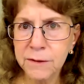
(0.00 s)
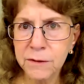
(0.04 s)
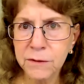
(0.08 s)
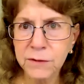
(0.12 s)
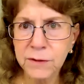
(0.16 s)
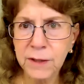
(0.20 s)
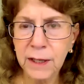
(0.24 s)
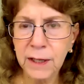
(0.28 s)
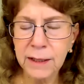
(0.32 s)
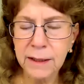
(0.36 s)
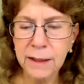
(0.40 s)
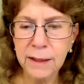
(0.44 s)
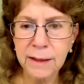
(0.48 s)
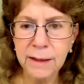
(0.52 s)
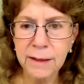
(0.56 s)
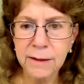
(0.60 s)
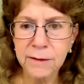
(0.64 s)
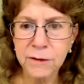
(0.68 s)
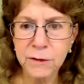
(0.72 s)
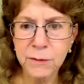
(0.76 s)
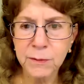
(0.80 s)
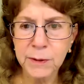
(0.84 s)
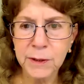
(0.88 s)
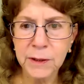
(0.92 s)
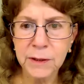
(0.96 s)
or psychic
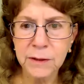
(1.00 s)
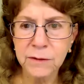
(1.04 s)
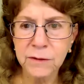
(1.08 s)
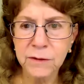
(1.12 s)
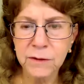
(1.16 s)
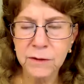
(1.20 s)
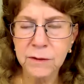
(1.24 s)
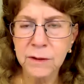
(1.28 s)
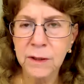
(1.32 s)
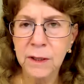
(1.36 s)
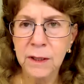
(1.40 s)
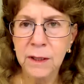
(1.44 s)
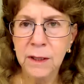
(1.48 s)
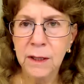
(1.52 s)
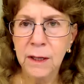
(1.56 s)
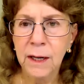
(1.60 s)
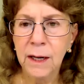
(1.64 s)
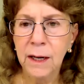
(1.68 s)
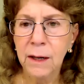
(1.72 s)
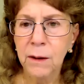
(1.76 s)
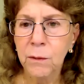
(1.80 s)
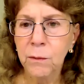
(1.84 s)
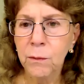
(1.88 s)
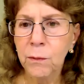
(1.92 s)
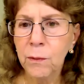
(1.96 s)
experiences,
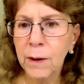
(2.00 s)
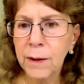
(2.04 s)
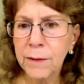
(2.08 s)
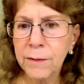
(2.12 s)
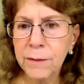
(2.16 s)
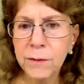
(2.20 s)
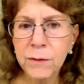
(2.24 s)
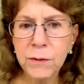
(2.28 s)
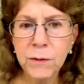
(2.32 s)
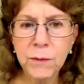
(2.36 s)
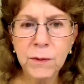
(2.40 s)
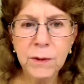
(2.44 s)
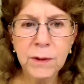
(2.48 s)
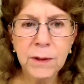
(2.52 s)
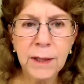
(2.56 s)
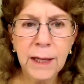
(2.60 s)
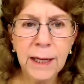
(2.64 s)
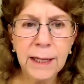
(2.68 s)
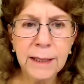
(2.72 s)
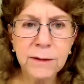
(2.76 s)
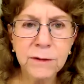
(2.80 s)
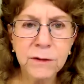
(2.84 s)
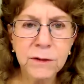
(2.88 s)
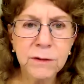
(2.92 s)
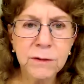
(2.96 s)
whether you would
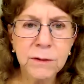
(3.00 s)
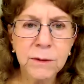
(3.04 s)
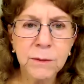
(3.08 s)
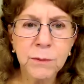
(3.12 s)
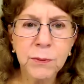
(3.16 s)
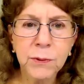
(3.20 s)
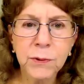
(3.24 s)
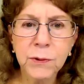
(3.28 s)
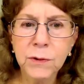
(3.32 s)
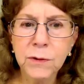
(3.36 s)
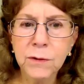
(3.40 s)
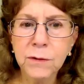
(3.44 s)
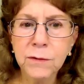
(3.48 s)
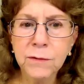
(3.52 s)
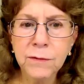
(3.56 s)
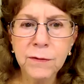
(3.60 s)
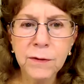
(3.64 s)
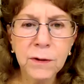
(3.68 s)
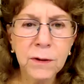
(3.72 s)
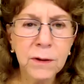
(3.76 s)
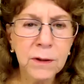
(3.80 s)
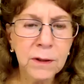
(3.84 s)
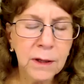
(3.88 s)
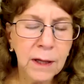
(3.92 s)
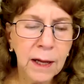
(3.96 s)
like to improve
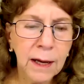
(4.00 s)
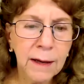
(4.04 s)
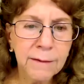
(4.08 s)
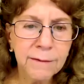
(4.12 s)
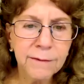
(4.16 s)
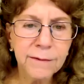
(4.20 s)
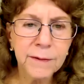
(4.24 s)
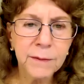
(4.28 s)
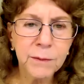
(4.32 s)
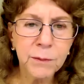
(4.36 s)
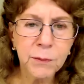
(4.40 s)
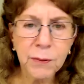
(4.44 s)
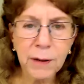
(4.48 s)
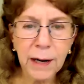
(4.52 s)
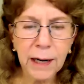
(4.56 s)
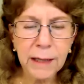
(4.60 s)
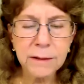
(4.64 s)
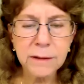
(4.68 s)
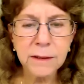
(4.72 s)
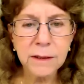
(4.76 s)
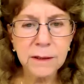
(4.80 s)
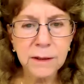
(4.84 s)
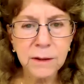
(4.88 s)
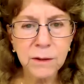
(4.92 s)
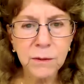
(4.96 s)
your life in
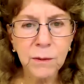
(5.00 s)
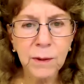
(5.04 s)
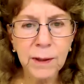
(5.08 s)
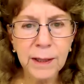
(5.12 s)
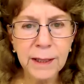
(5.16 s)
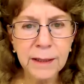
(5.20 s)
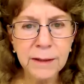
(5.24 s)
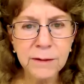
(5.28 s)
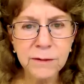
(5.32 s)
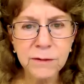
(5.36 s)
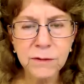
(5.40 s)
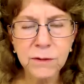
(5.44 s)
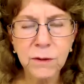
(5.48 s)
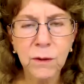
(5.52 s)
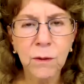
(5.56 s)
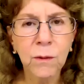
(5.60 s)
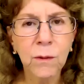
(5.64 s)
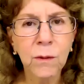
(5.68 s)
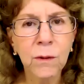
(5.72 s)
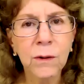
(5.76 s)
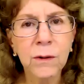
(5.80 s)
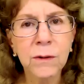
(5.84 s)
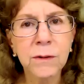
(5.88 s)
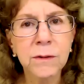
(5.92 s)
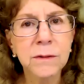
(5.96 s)
practical ways,
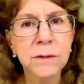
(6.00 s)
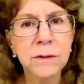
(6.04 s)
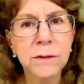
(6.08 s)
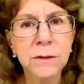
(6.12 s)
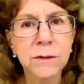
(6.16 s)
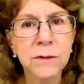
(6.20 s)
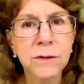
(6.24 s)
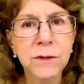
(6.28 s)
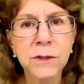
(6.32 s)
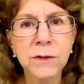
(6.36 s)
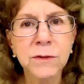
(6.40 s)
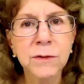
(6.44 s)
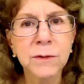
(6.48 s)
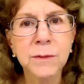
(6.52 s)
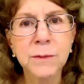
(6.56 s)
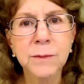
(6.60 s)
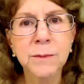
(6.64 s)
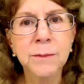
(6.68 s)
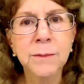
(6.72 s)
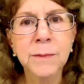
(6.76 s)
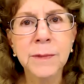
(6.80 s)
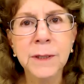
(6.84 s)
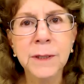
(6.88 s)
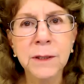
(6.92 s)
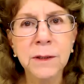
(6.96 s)
or you're just
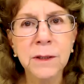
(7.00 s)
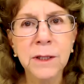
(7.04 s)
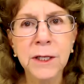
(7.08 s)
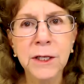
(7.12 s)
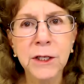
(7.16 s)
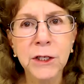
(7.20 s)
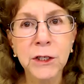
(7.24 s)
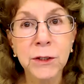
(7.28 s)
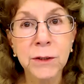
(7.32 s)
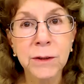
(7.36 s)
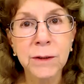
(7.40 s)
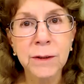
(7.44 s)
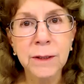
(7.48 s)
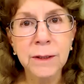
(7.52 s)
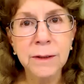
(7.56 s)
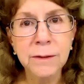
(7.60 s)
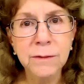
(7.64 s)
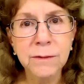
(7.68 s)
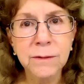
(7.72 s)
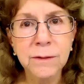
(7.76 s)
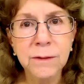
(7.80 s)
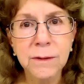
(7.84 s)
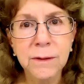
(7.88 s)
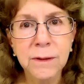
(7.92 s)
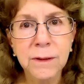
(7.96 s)
merely
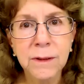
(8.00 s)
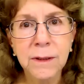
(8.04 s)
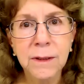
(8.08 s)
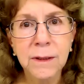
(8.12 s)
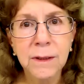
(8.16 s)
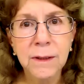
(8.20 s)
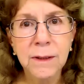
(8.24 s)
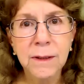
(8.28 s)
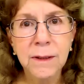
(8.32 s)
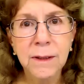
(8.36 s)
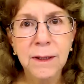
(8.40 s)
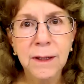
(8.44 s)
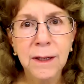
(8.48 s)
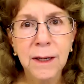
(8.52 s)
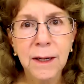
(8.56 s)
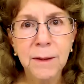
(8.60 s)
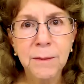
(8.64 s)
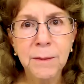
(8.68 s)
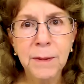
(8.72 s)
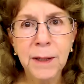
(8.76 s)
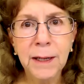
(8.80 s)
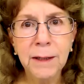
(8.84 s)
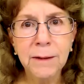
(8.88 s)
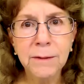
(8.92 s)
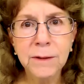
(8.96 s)
curious
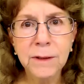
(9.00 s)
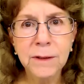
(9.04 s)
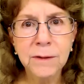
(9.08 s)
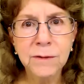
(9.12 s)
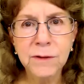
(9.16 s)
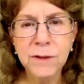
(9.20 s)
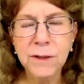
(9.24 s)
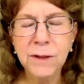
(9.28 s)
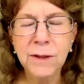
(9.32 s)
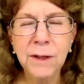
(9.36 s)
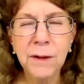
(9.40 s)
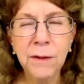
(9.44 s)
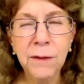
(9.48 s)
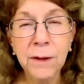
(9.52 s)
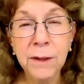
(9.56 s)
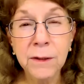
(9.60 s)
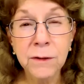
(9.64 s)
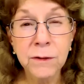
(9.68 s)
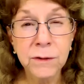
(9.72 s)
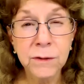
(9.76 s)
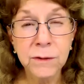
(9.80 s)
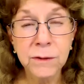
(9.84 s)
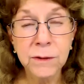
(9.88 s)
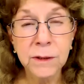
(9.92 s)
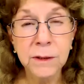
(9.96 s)
about, is there
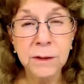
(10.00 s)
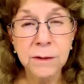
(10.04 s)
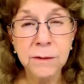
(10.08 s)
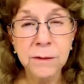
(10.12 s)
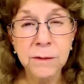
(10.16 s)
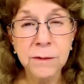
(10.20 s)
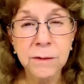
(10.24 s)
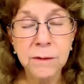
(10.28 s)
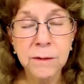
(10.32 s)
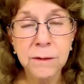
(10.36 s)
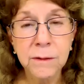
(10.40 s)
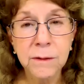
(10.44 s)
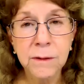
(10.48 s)
anything to this?